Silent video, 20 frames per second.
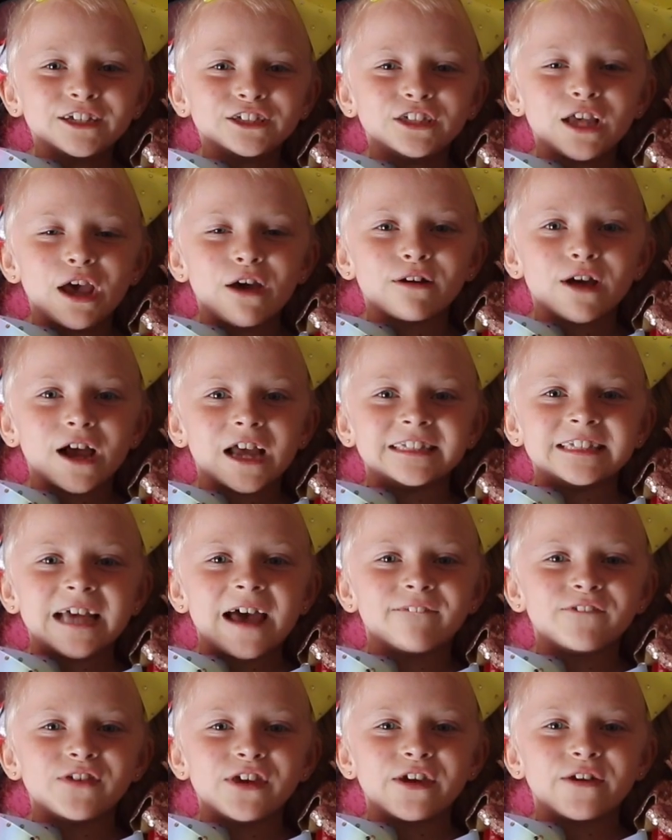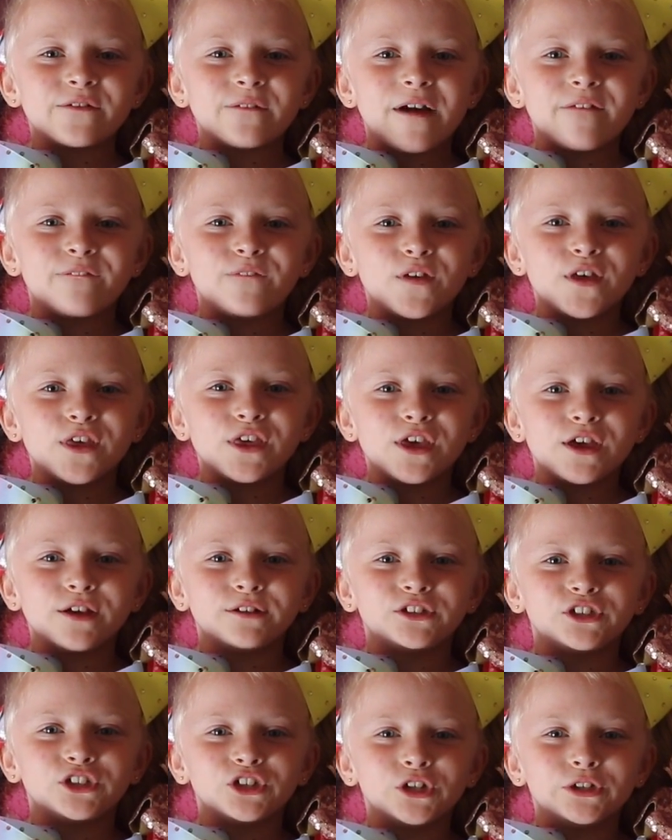So guys, have you ever
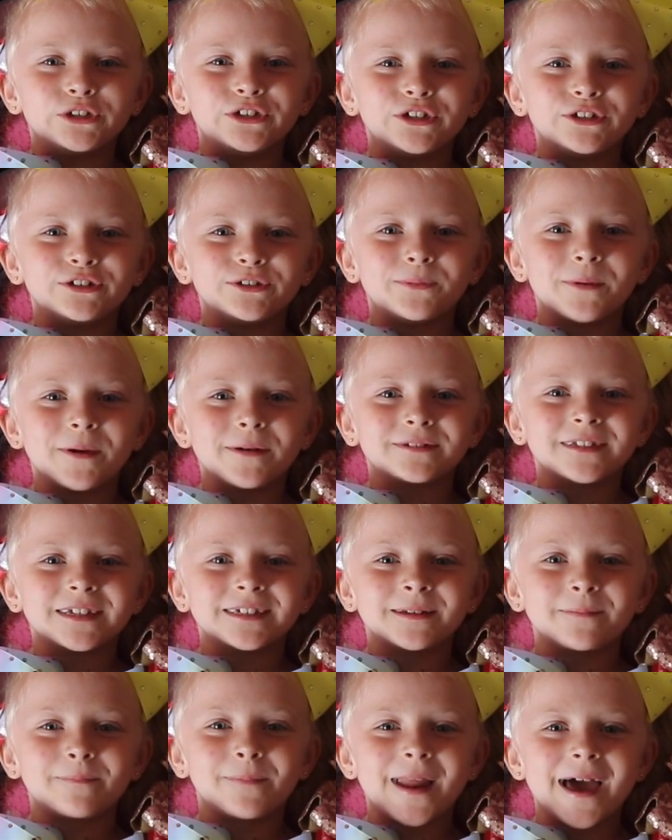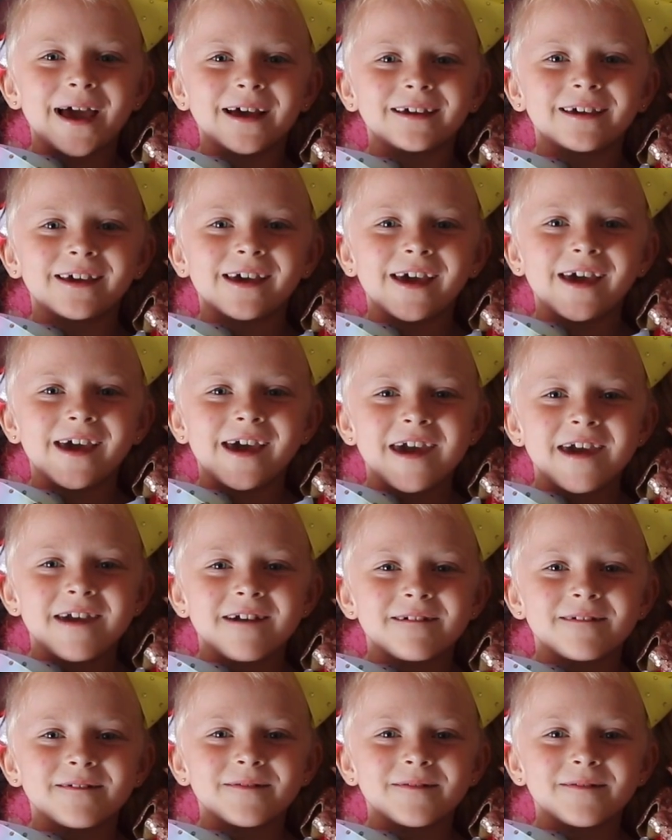used your Jojo's as a blanket?